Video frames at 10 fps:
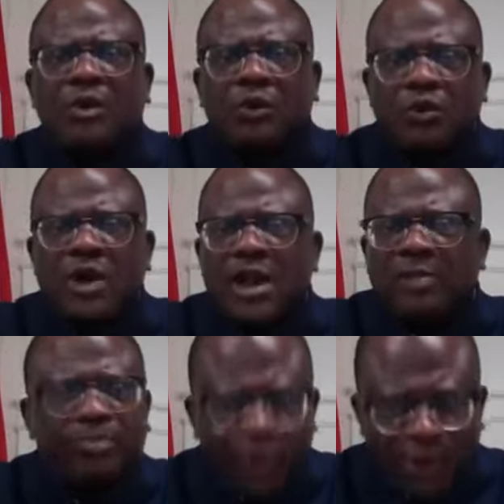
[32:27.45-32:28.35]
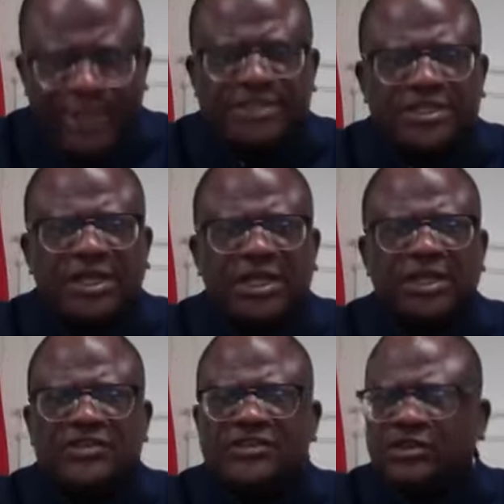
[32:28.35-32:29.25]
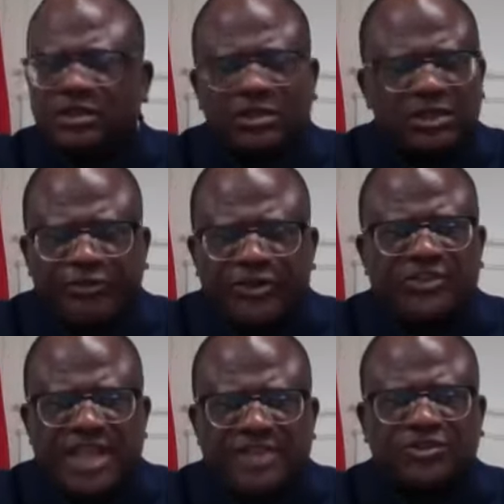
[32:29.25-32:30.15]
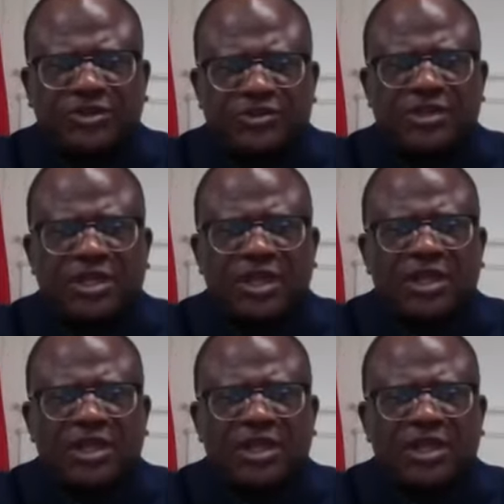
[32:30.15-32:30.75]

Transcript: who are employed in different sectors.